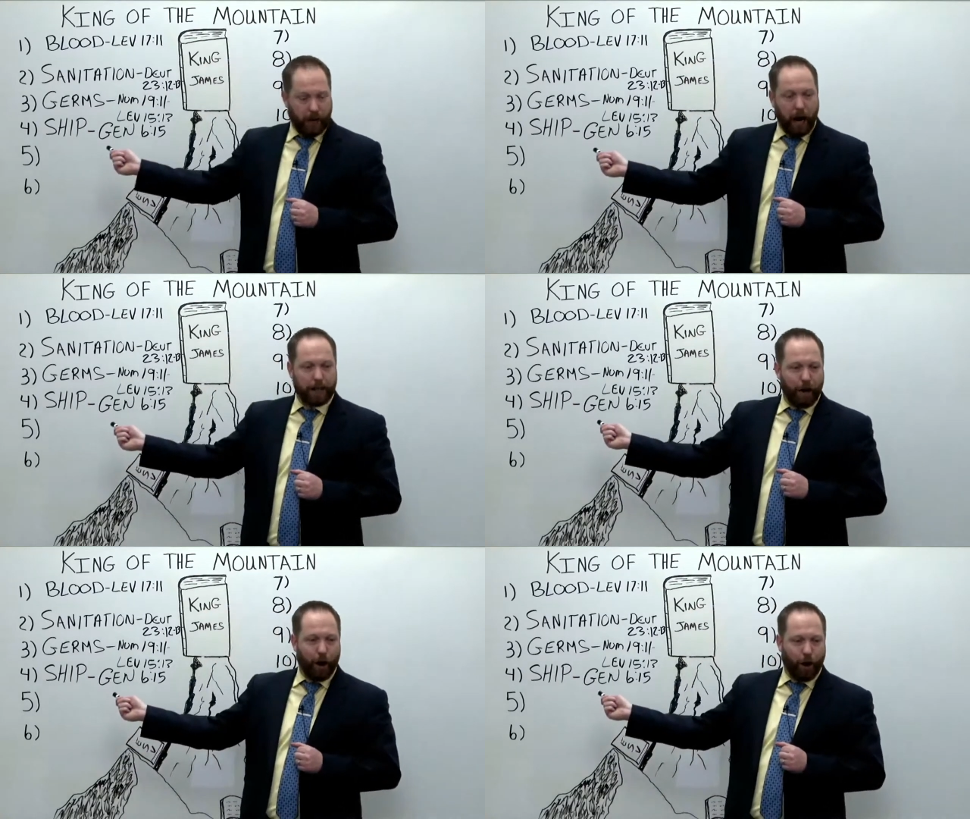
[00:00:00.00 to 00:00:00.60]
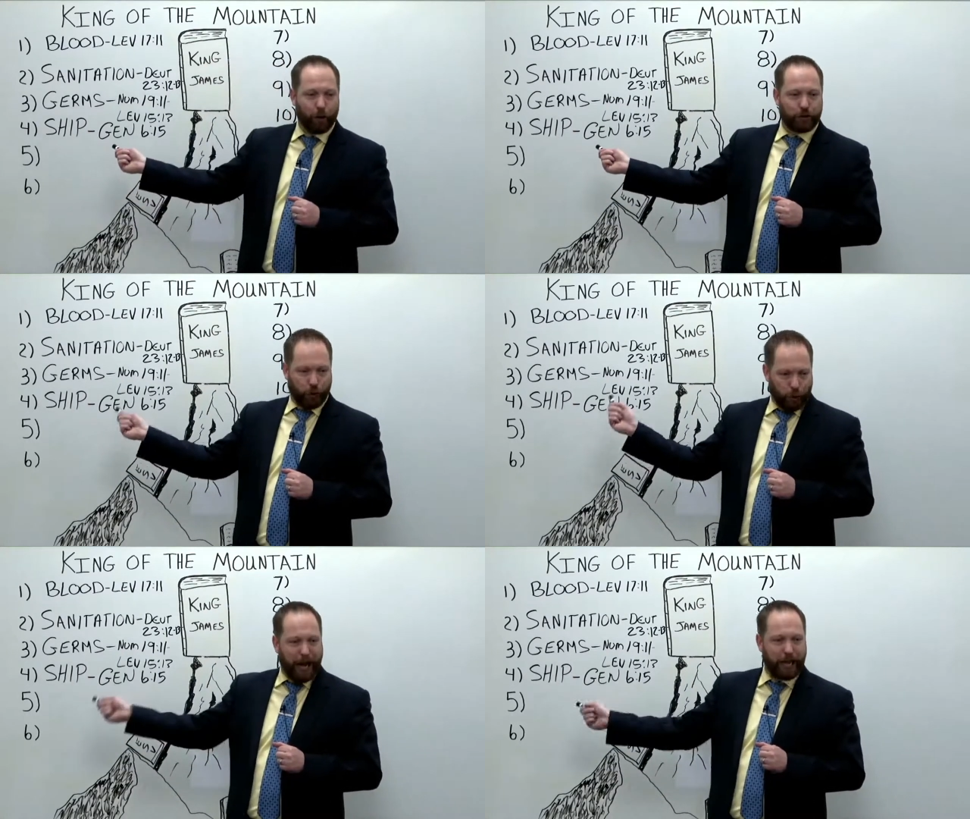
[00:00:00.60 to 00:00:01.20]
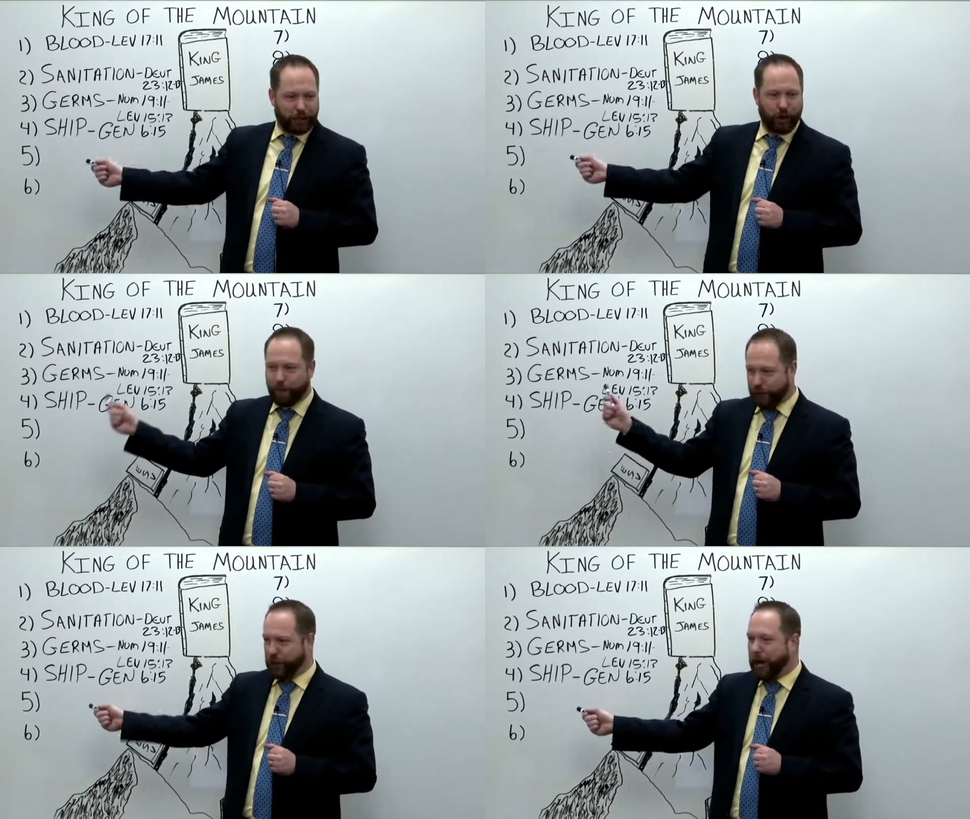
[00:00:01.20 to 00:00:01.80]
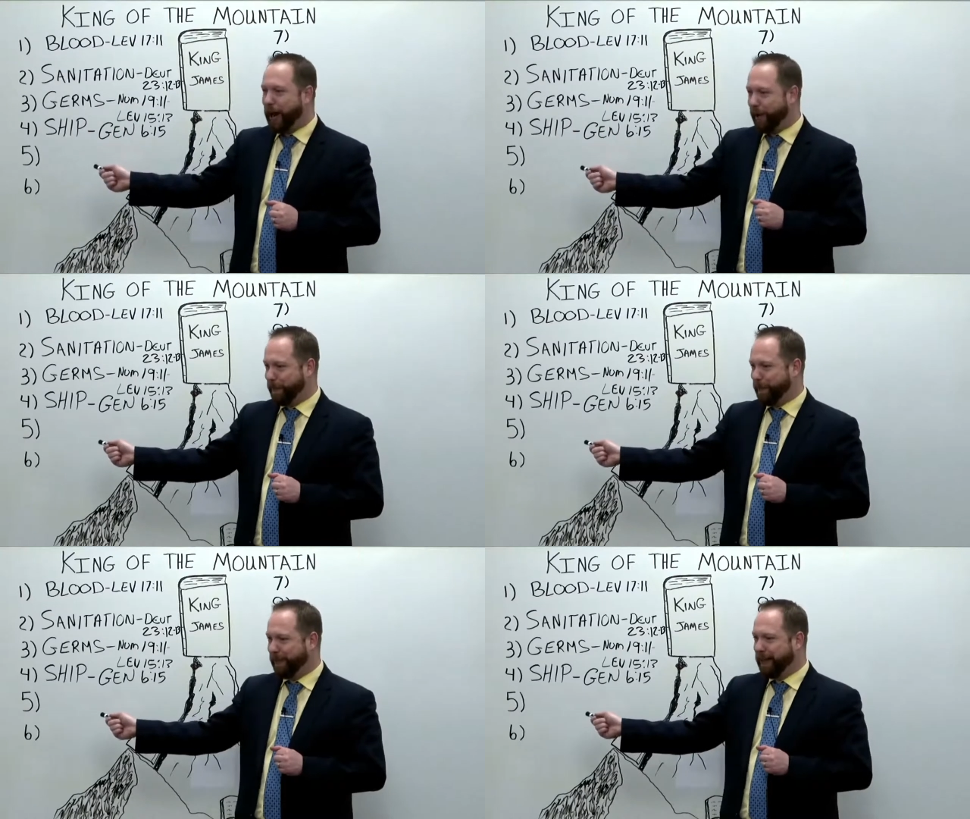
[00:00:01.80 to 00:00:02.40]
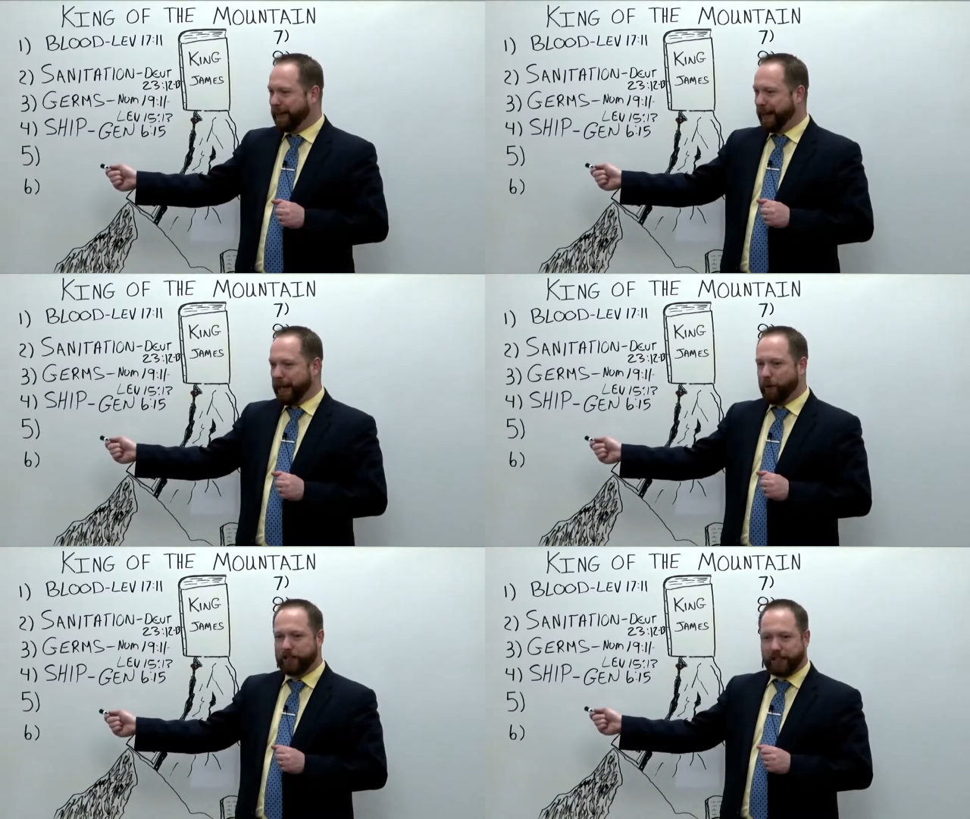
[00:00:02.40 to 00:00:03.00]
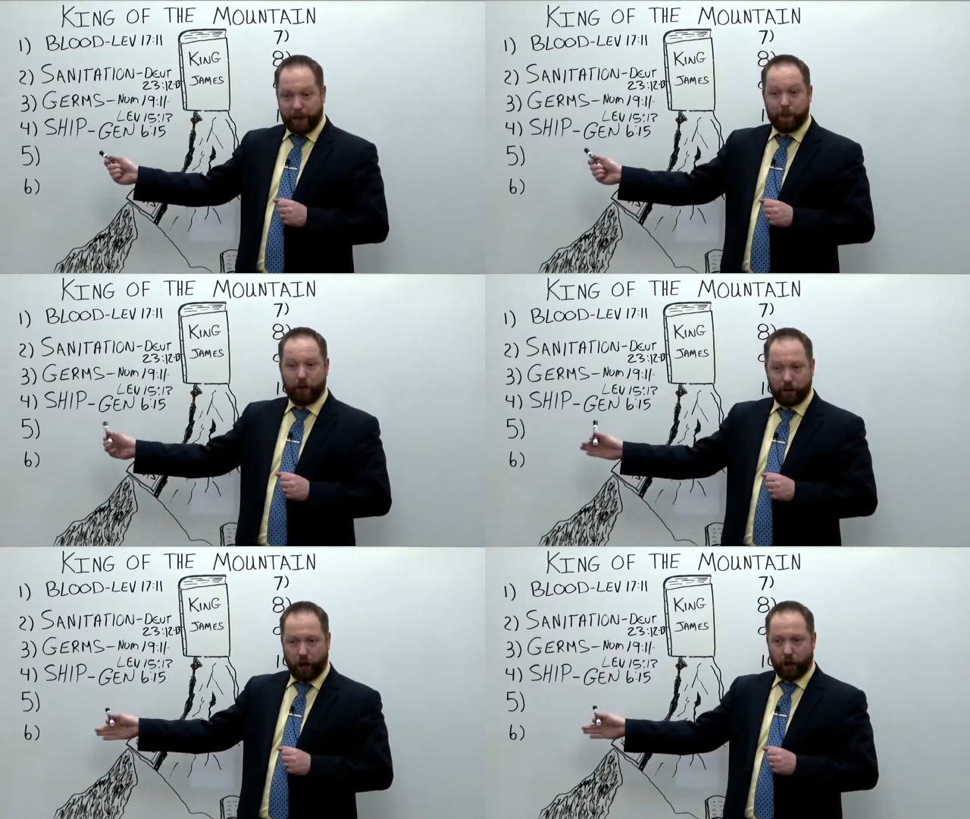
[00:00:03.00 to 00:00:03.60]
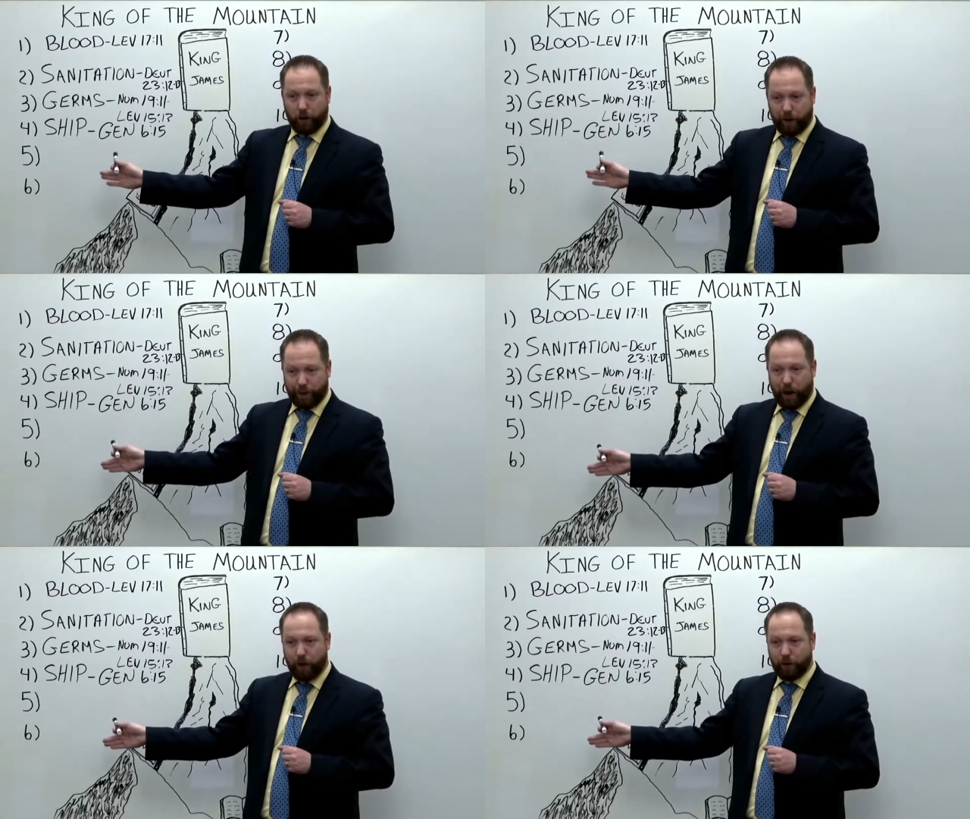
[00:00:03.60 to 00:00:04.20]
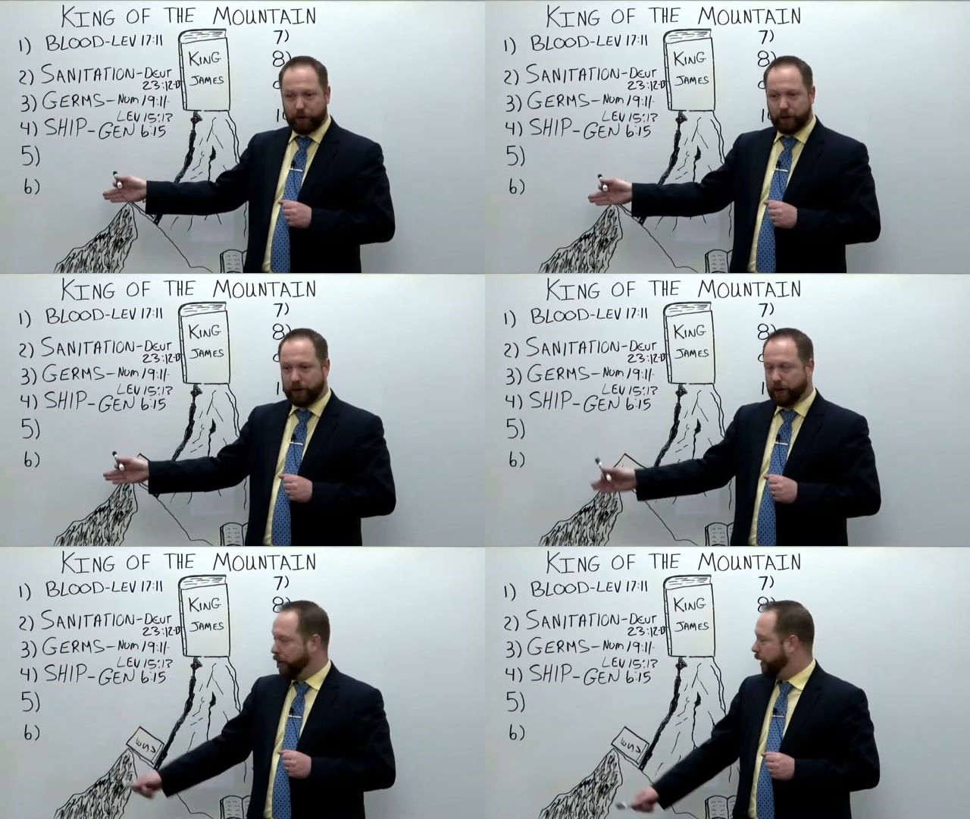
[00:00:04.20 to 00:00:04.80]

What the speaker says: God knows the ratio of a ship, and he wants to keep all the cargo afloat.